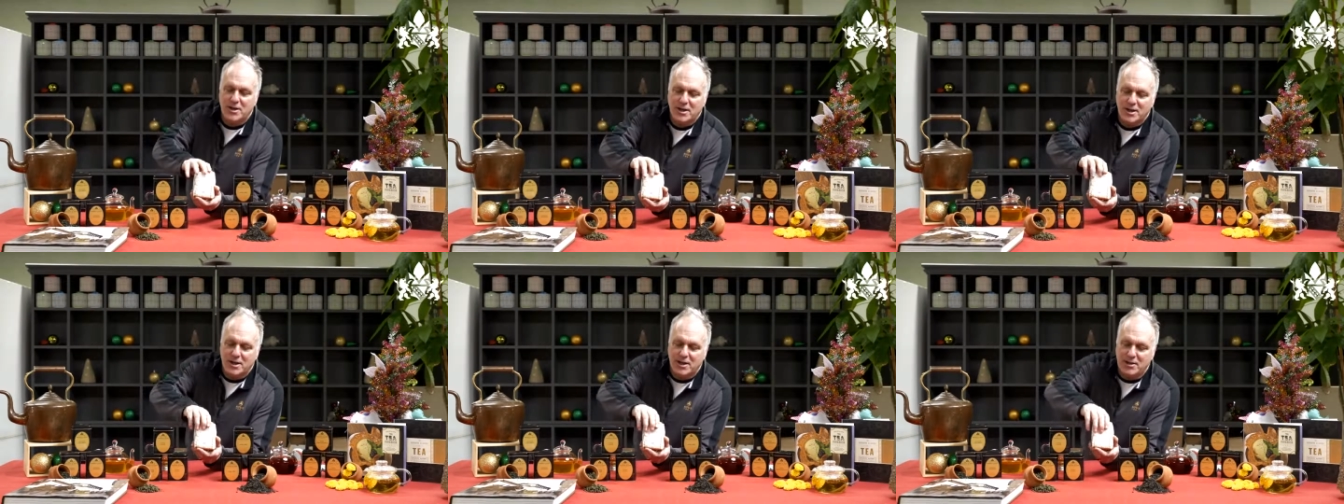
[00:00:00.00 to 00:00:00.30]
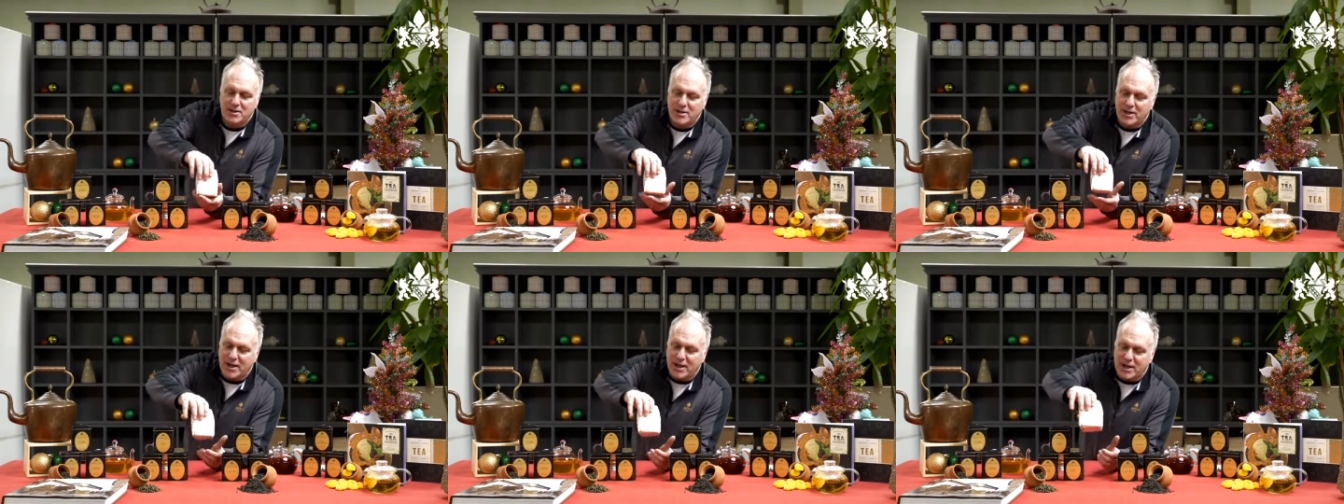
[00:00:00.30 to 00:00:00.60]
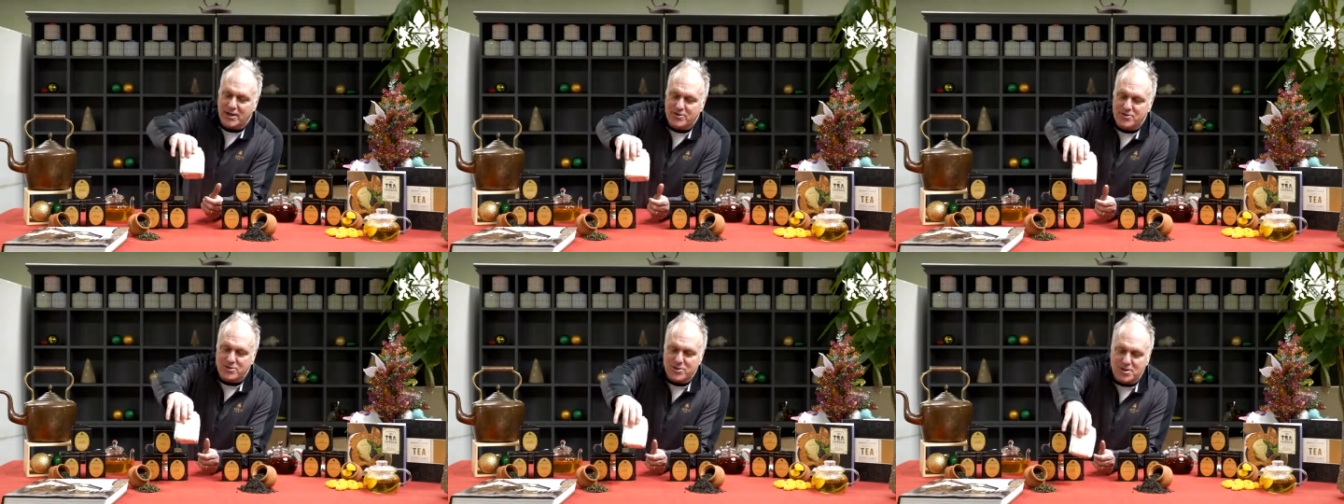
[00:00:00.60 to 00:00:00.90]

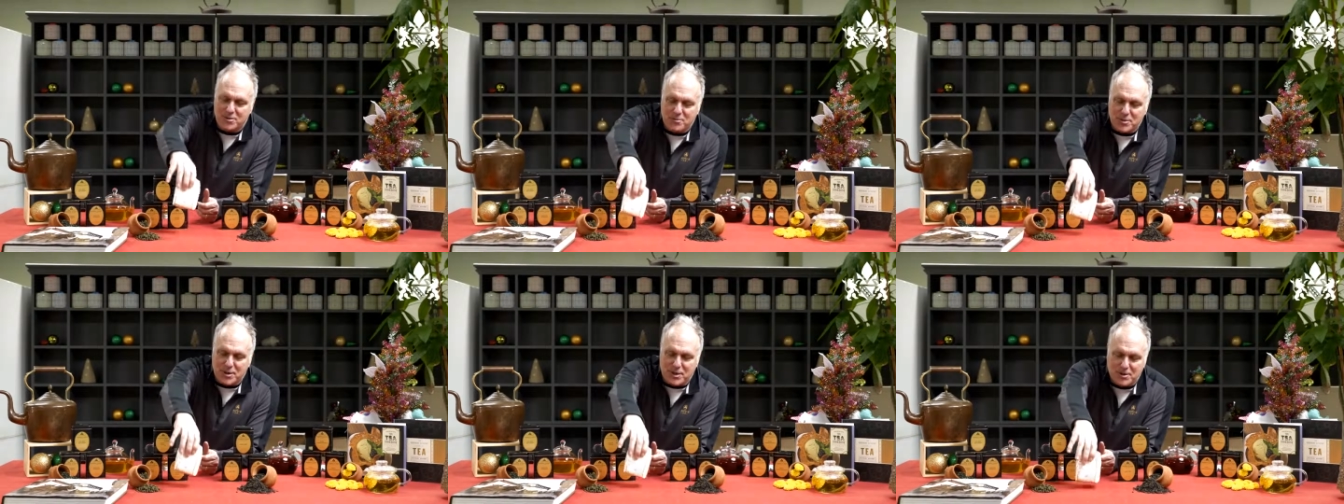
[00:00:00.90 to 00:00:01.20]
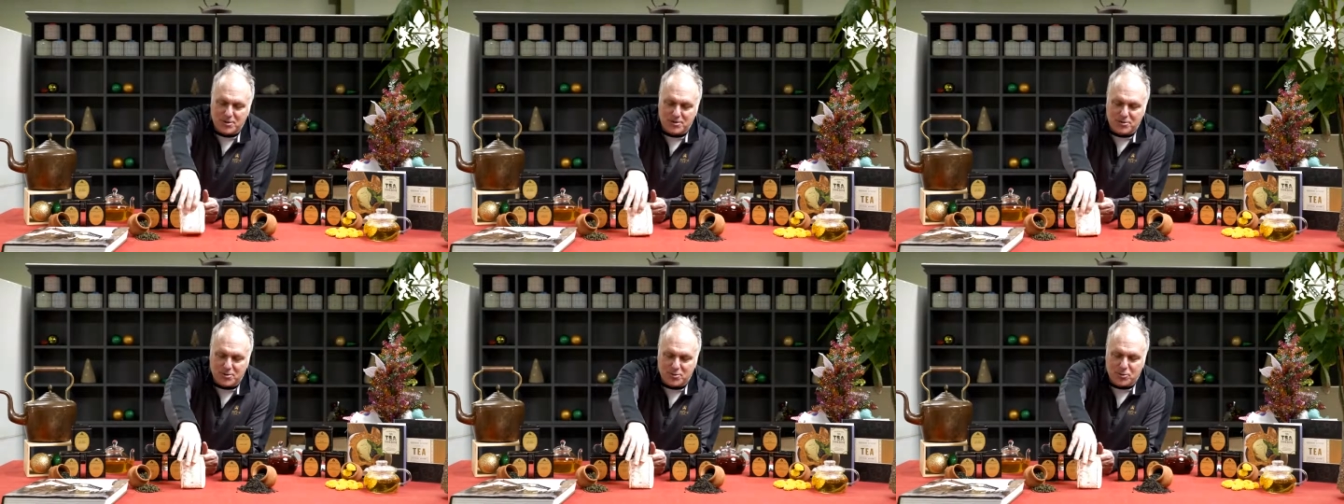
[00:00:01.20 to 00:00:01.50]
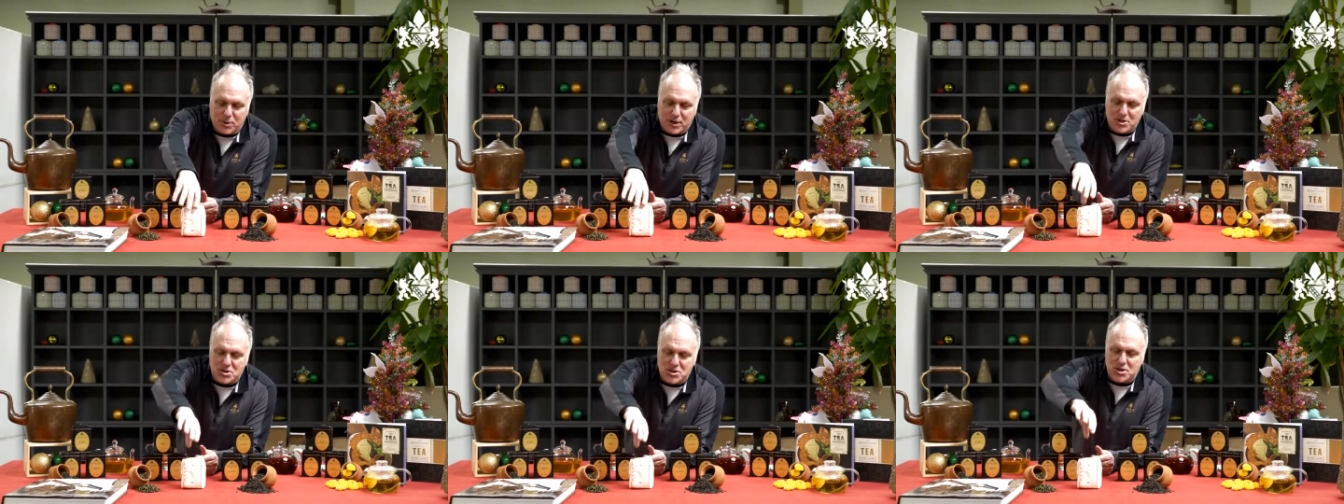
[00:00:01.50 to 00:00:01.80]
actually means the
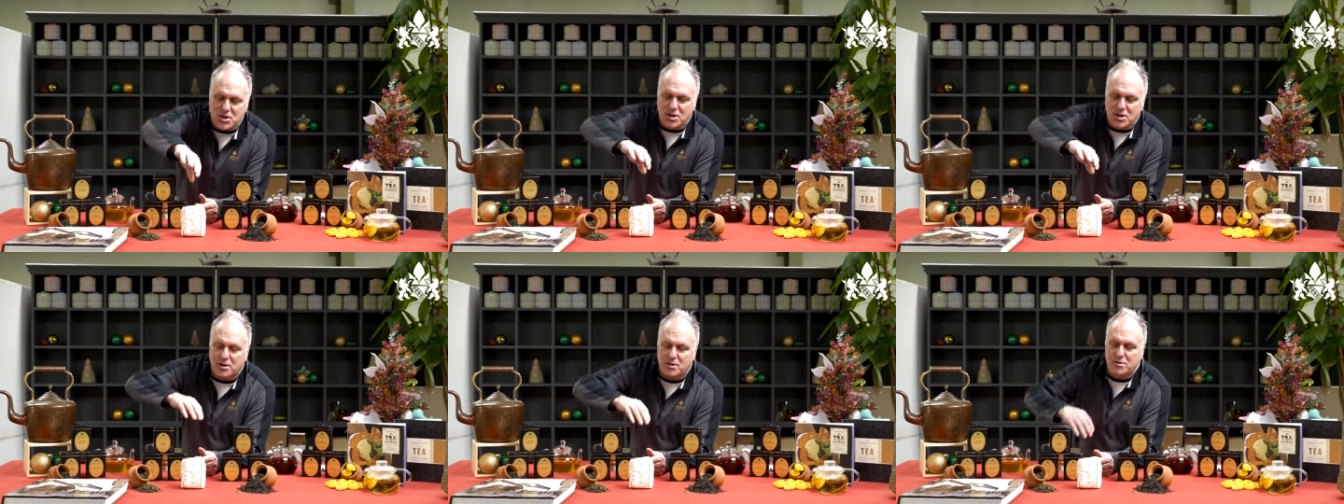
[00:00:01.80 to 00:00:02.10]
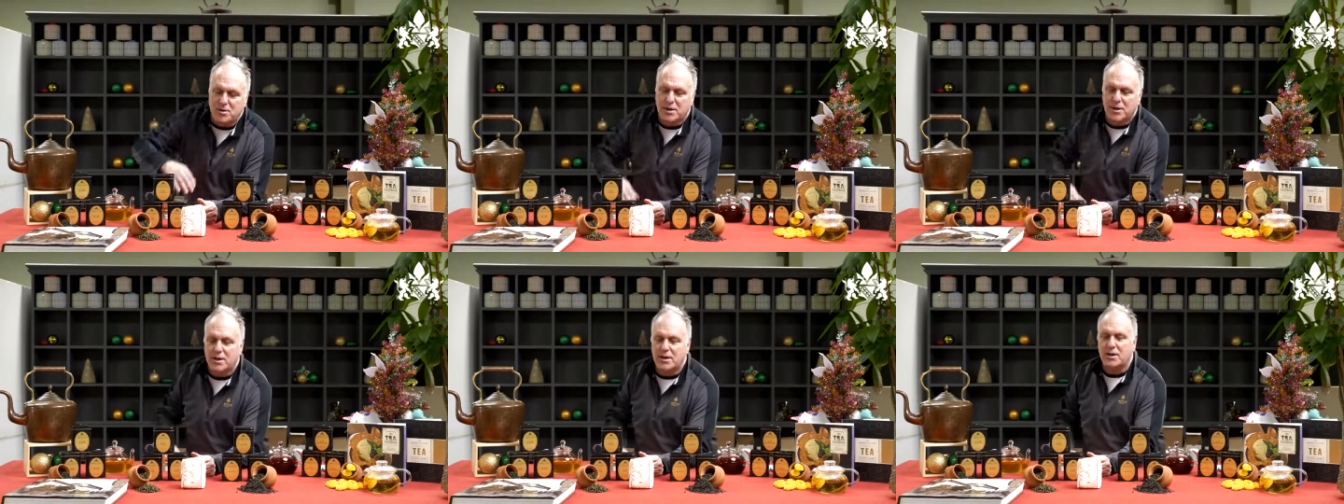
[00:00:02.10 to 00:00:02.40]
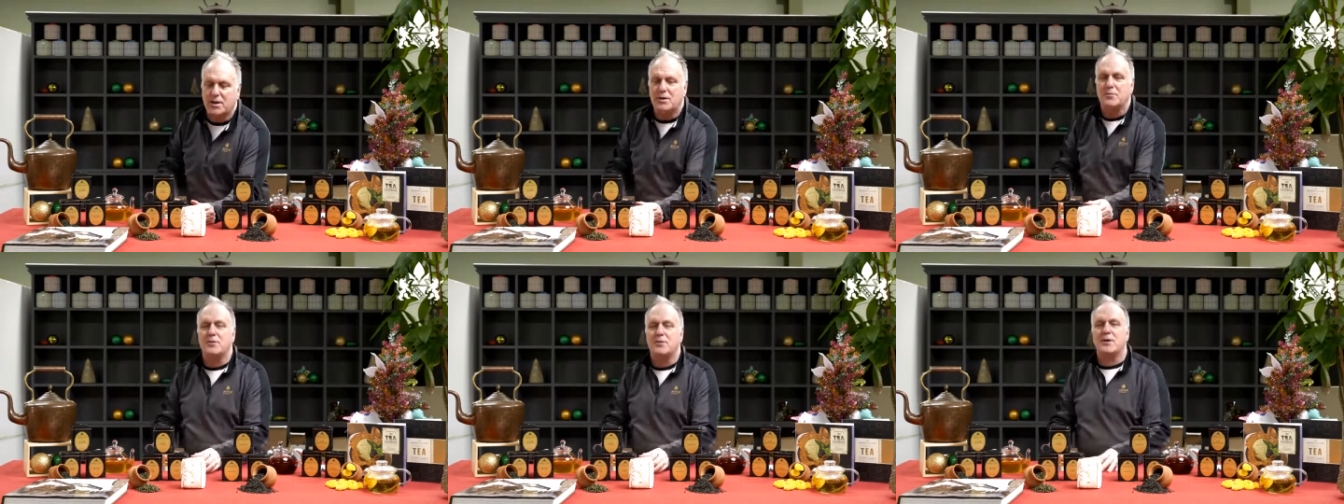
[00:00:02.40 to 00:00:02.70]
Wensha, and it
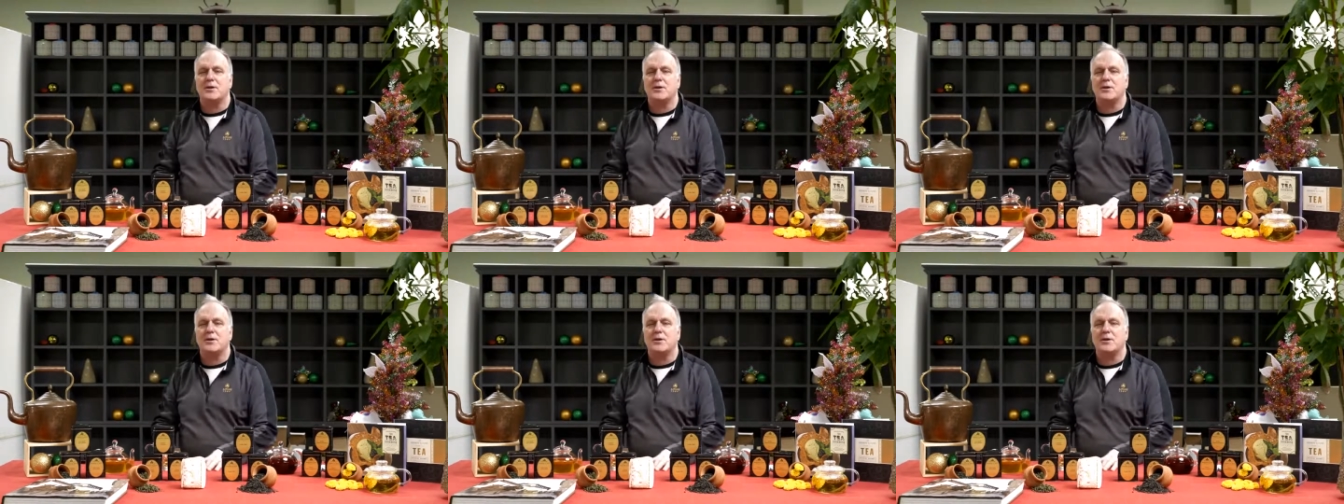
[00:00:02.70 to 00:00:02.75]
means